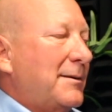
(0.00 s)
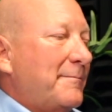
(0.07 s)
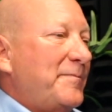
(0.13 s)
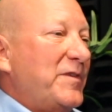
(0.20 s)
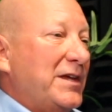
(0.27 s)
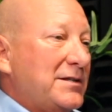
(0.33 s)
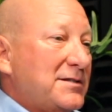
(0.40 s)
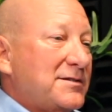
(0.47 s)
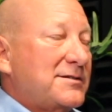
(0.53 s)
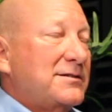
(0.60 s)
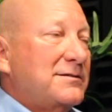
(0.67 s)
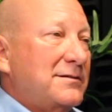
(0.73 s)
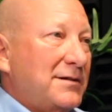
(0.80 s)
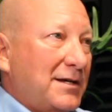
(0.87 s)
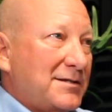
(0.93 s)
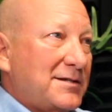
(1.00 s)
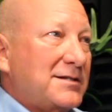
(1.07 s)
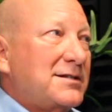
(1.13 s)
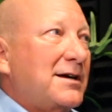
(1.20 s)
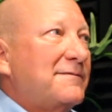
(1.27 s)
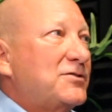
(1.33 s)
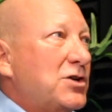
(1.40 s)
It's a
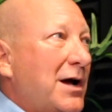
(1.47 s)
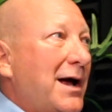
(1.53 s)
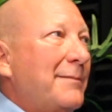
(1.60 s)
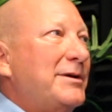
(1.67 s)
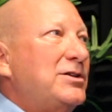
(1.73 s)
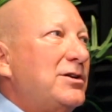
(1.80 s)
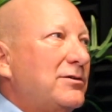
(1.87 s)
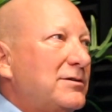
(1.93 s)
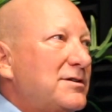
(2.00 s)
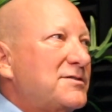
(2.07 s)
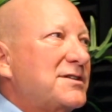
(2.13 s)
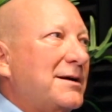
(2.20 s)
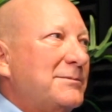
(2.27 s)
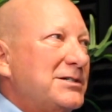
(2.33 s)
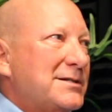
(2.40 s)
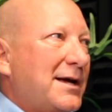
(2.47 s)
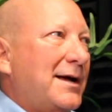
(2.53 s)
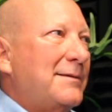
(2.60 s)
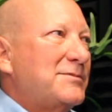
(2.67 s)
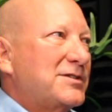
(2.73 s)
tough job, and during the summertime,